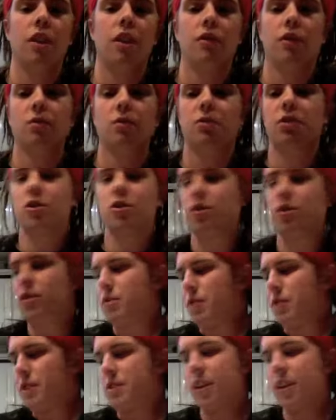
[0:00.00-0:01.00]
From just
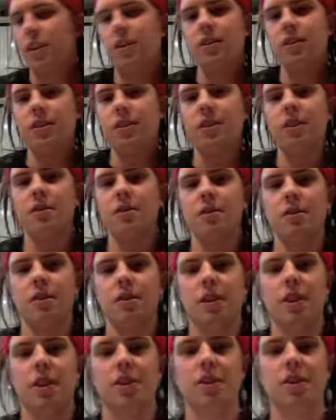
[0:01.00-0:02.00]
from that title, you know.
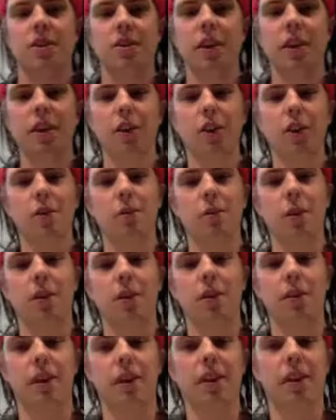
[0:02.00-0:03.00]
Actually, no. Now that
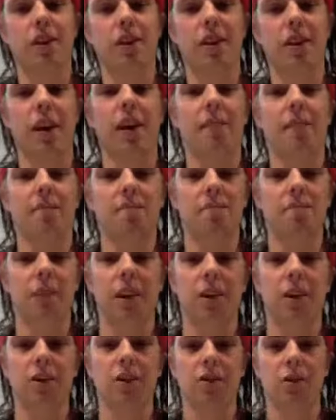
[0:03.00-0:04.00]
I look at it,
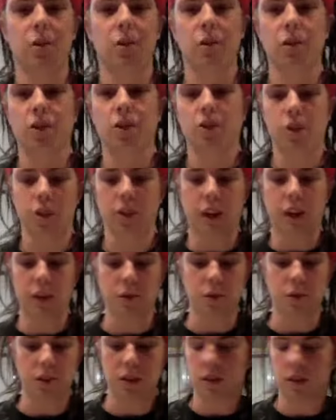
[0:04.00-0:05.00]
should have worn this shirt last
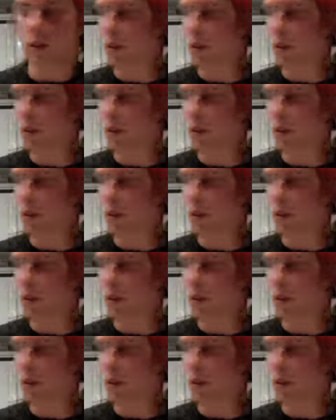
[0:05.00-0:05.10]
week.